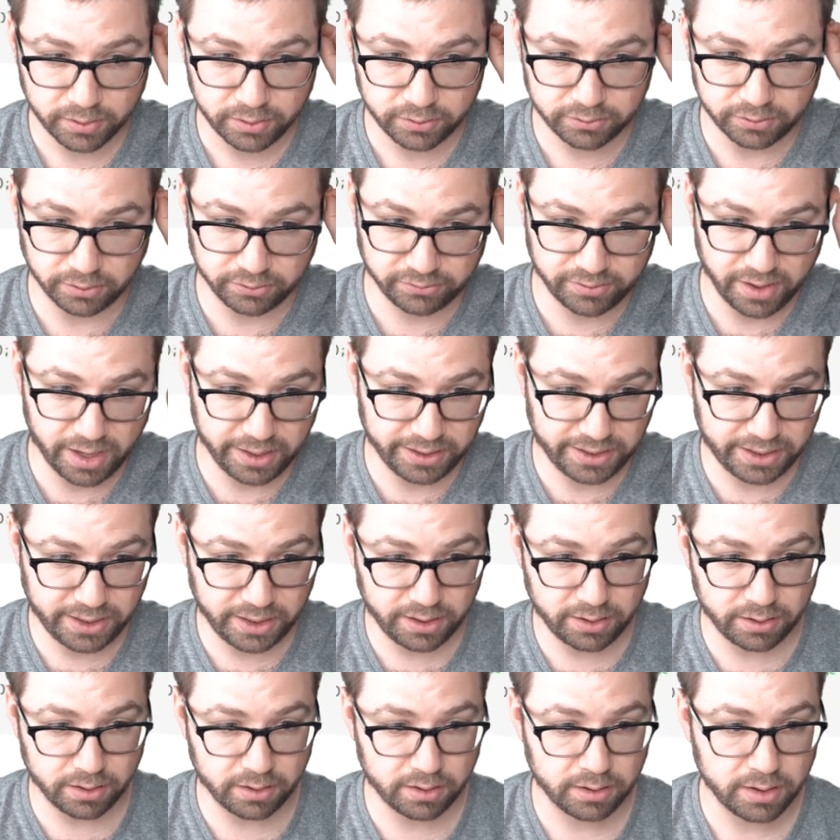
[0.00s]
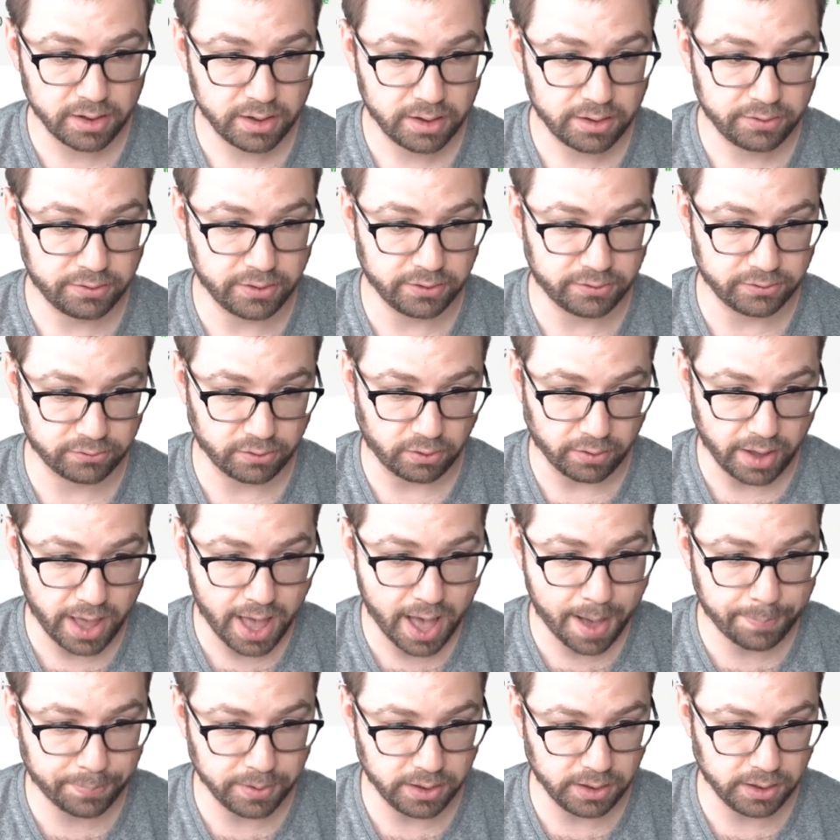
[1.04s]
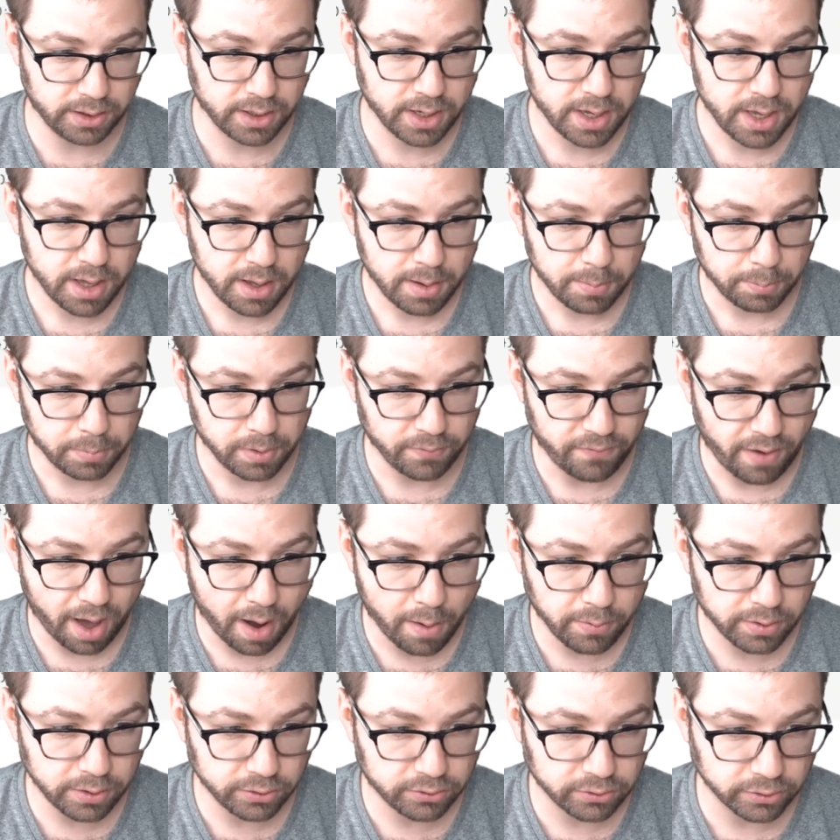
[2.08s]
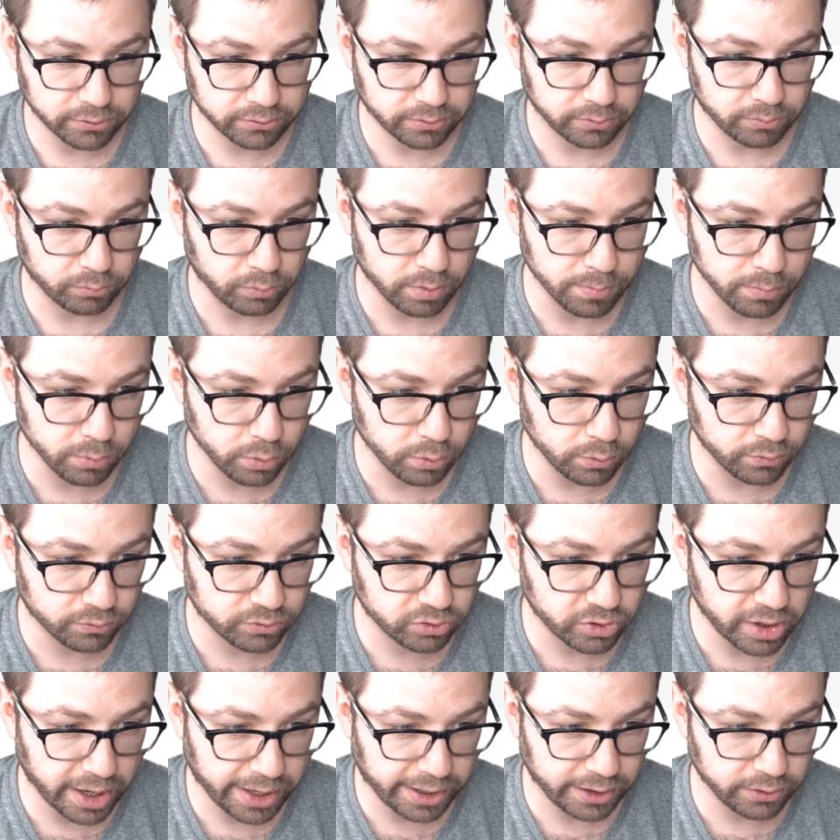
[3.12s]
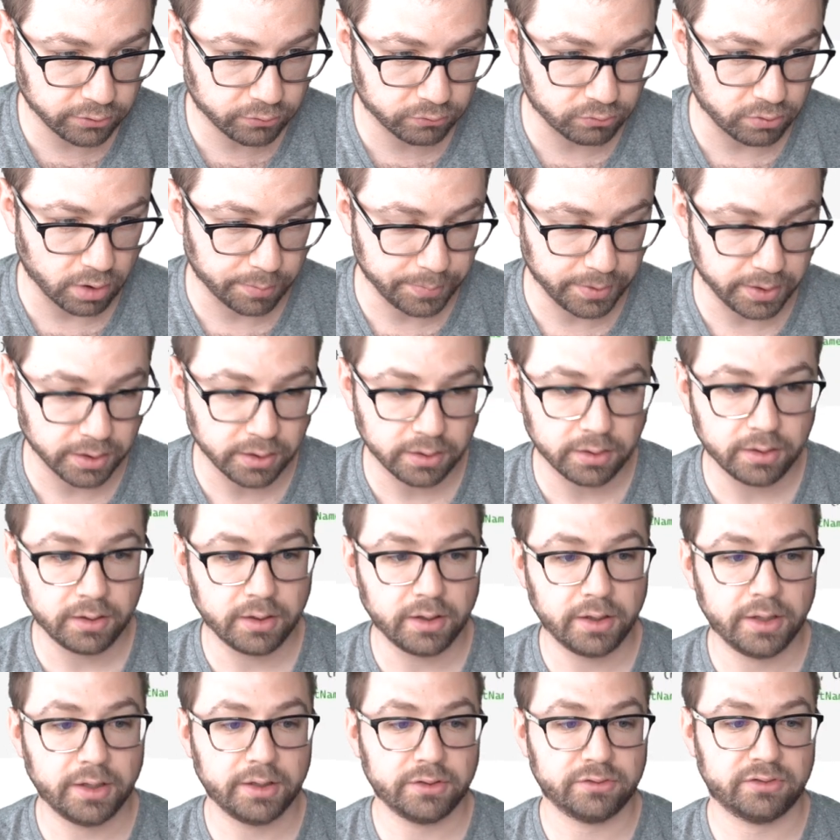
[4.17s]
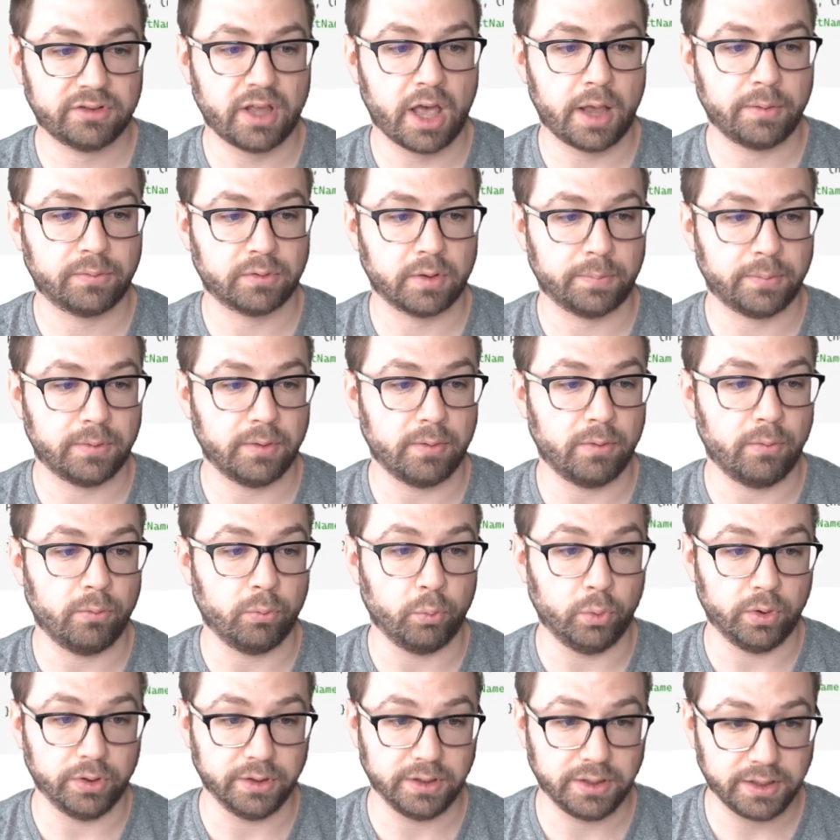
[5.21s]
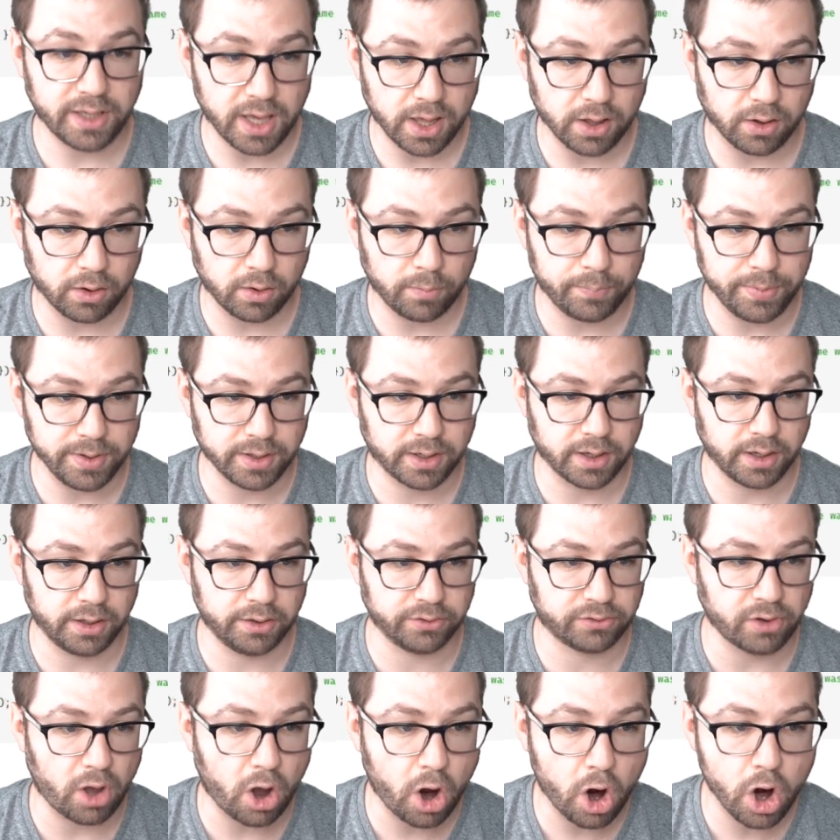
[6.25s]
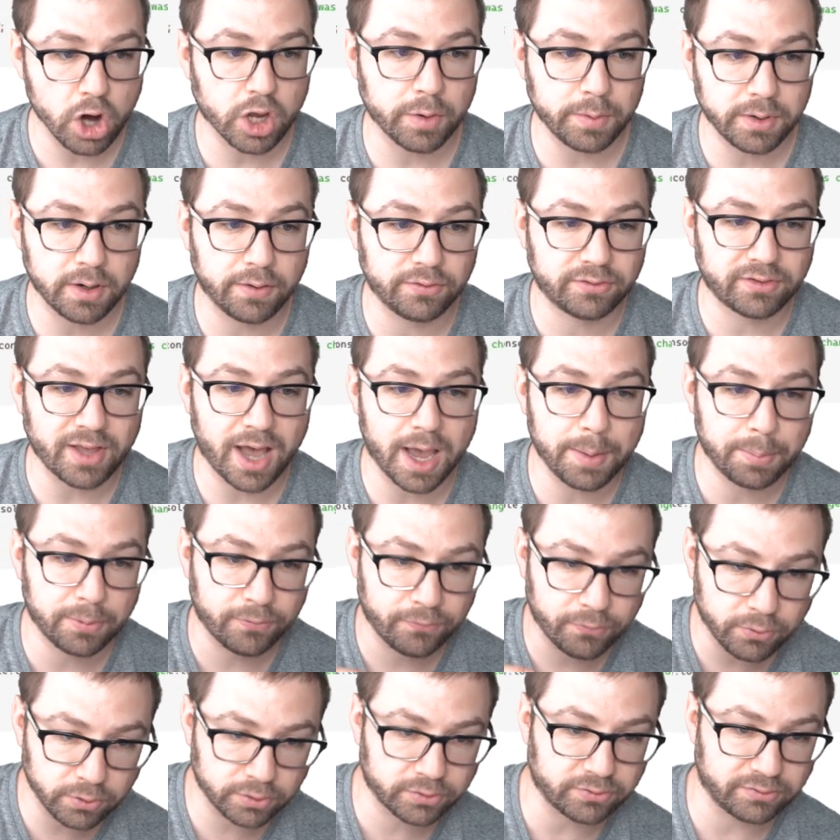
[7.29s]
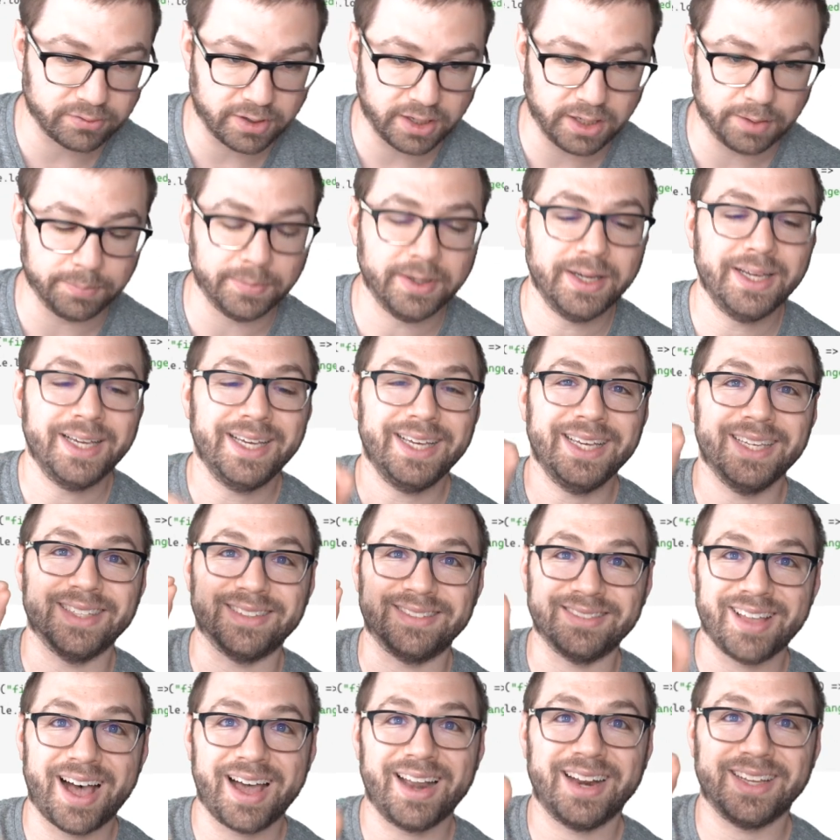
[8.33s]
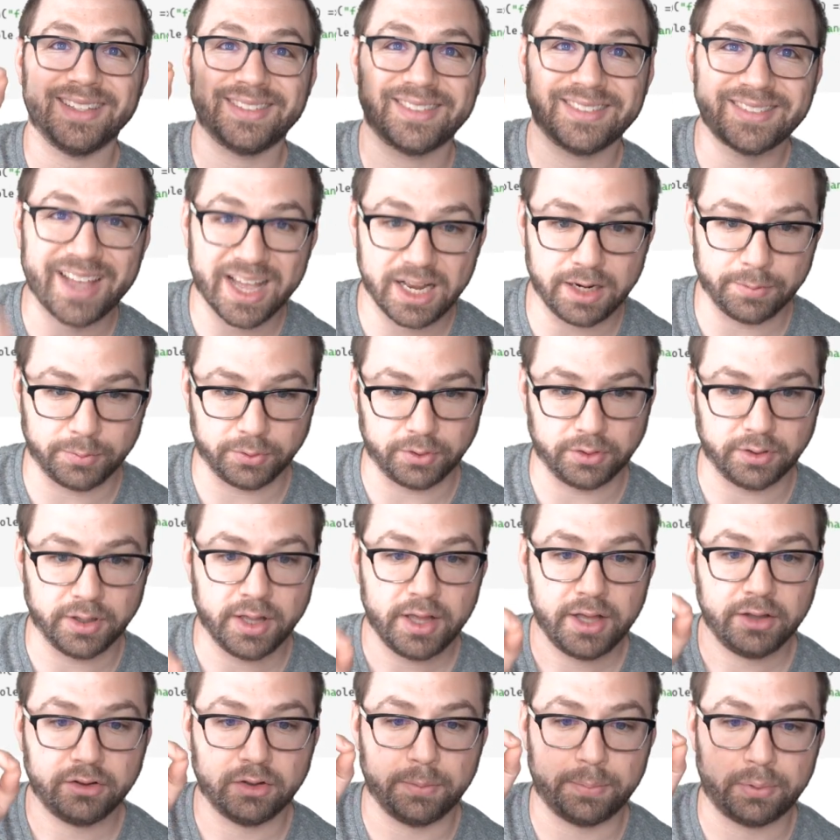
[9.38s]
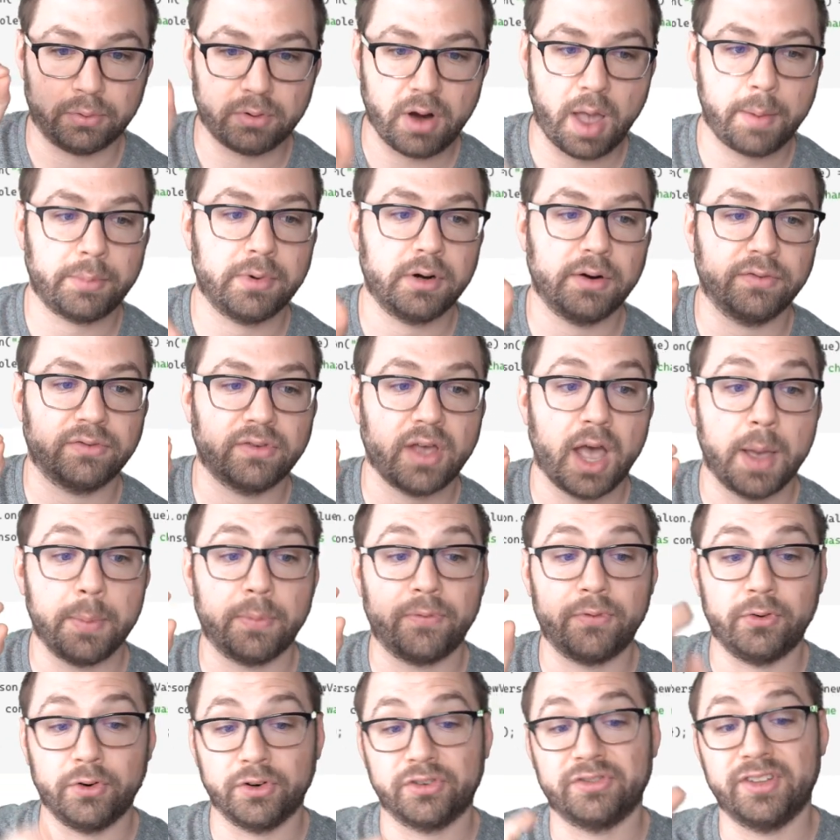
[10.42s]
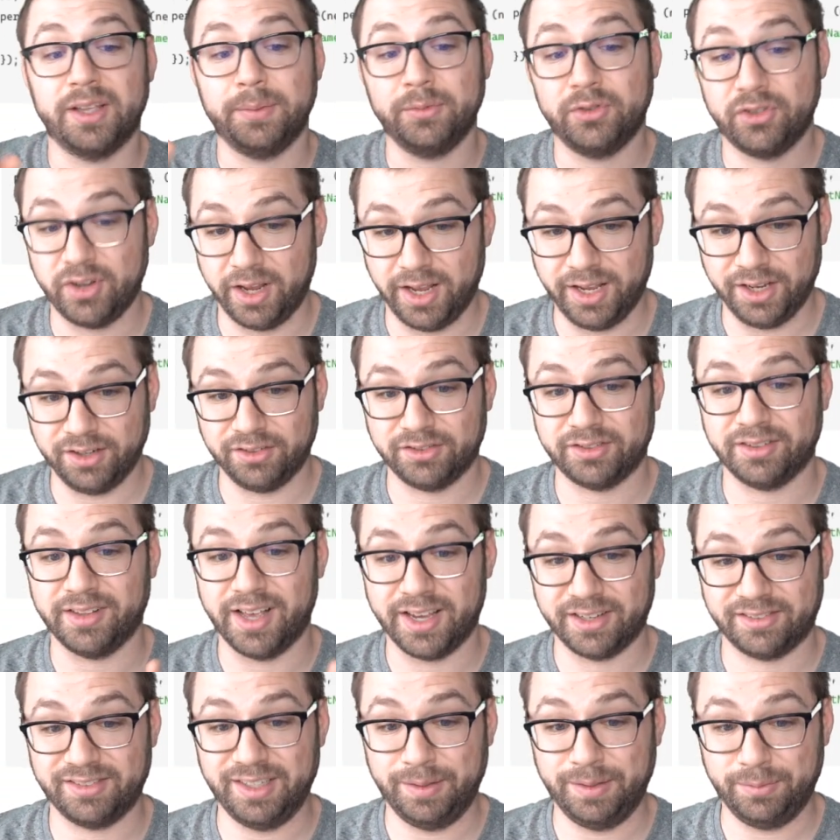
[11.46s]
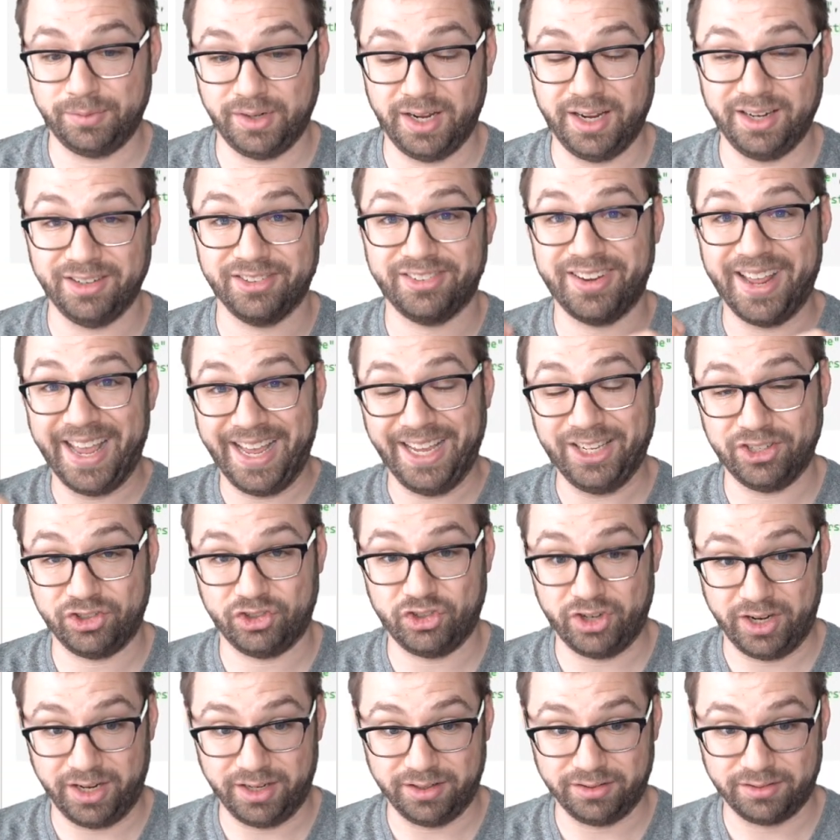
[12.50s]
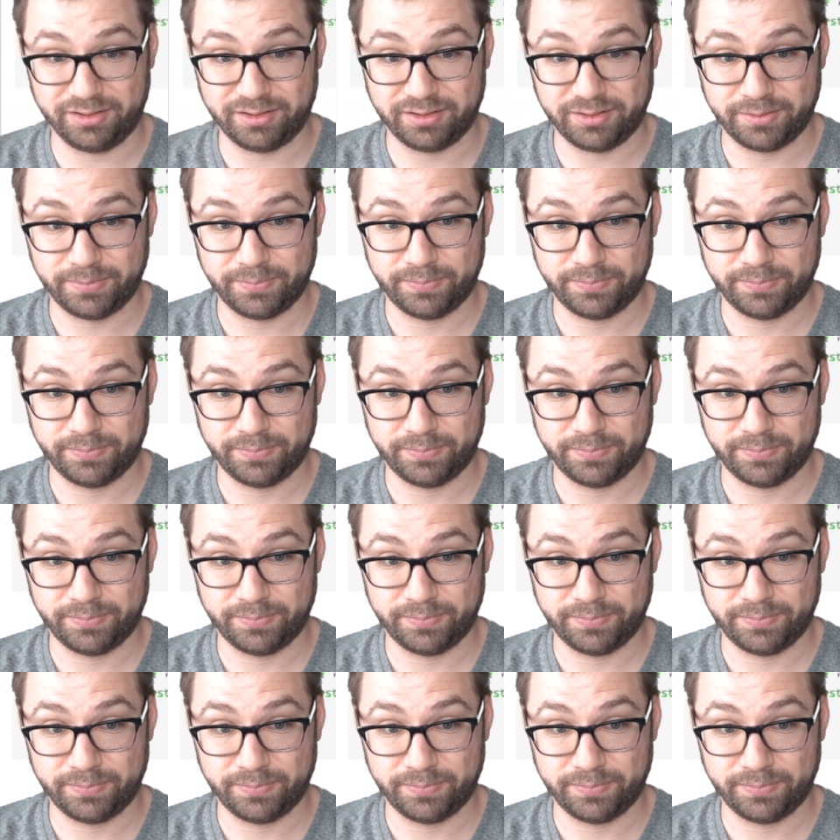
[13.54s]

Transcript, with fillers: Such that here, this is all happy, but if I were to just remove change from it, TypeScript will yell because argument of type first name is not assignable to parameter of type first name changed, last name changed, age changed.